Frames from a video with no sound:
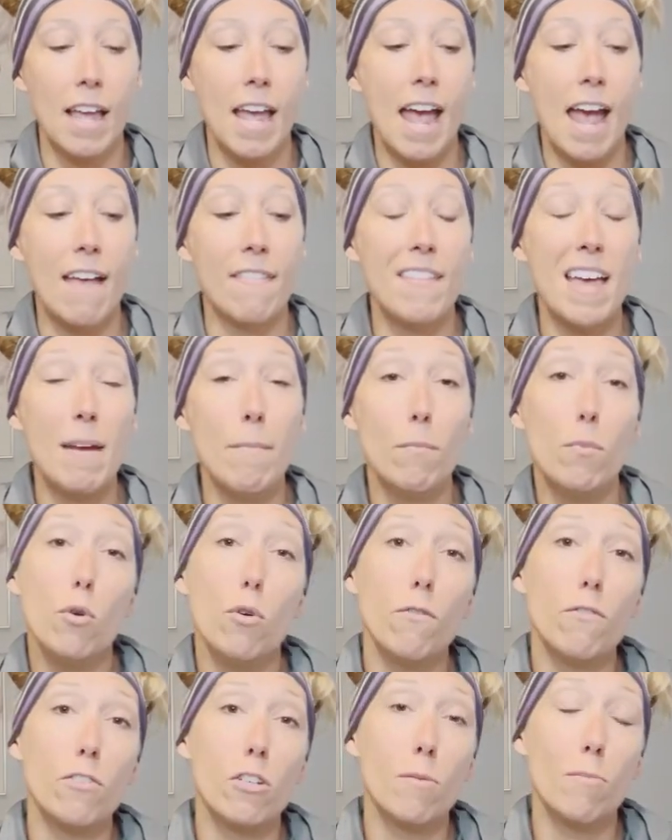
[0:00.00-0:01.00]
and then
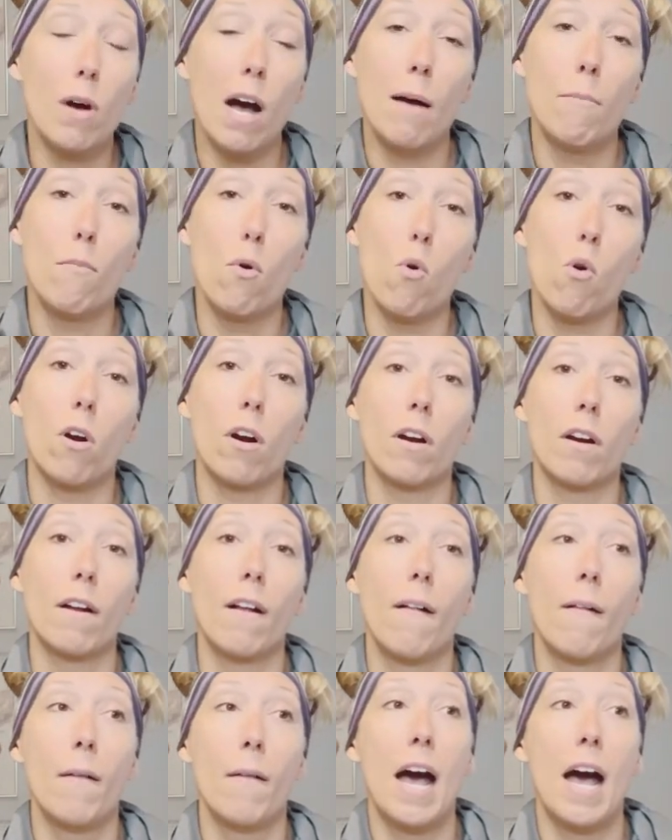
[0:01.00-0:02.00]
move to a more
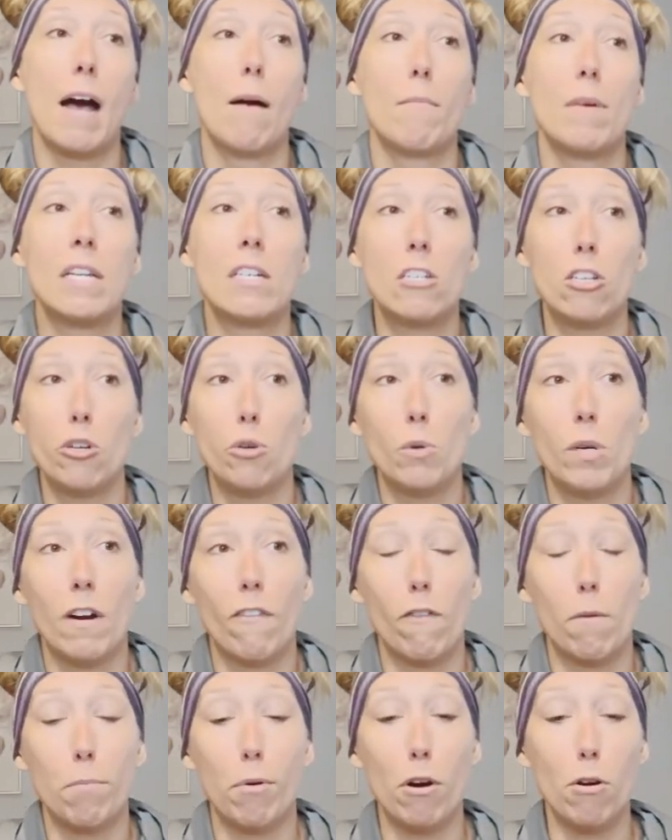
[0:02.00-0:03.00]
intuitive
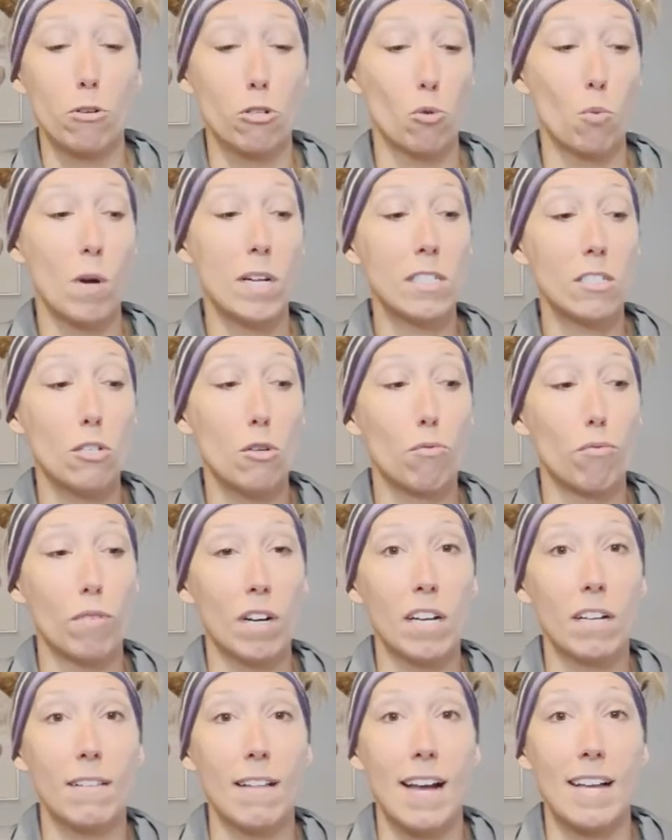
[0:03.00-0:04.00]
approach once you
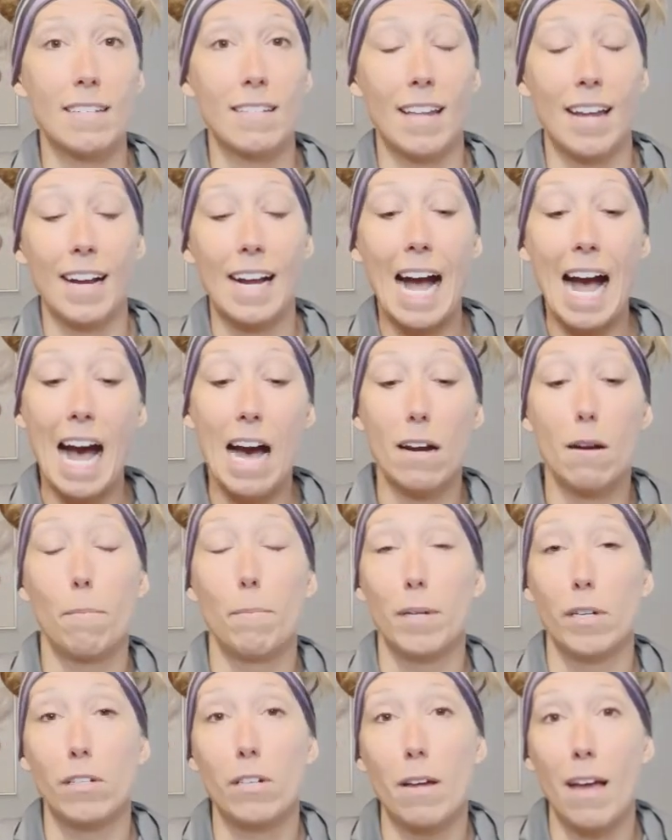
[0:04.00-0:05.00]
realize how to
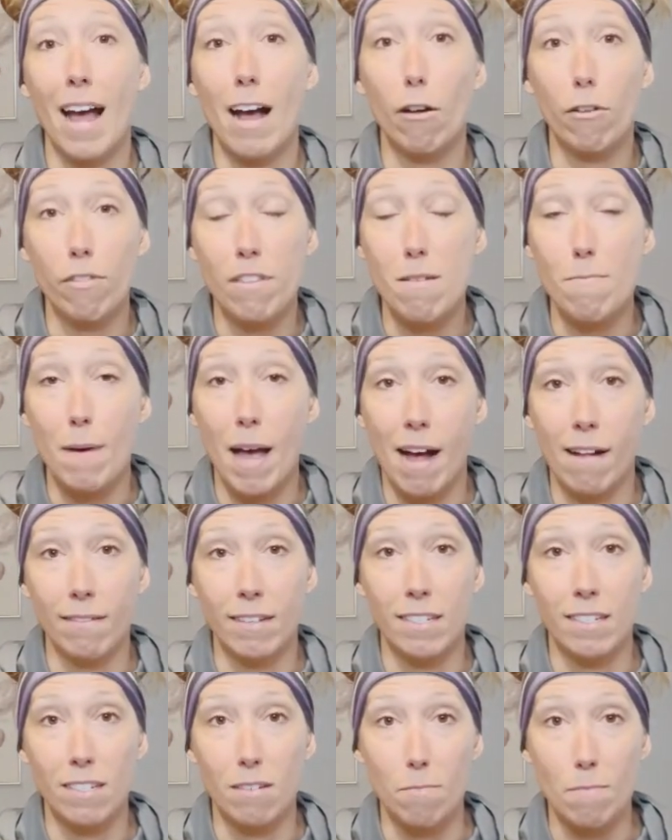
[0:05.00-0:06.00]
build a healthy,
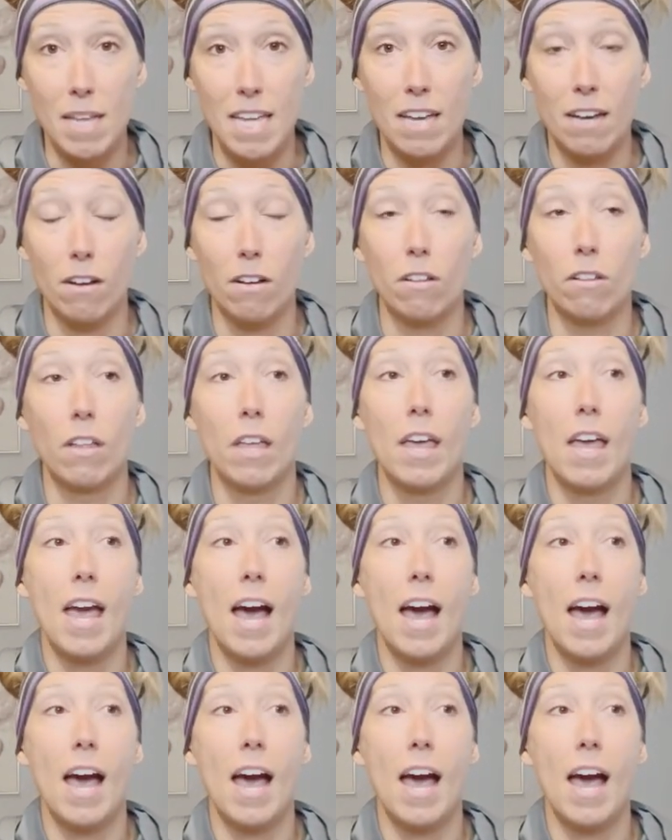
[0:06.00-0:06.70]
balanced meal,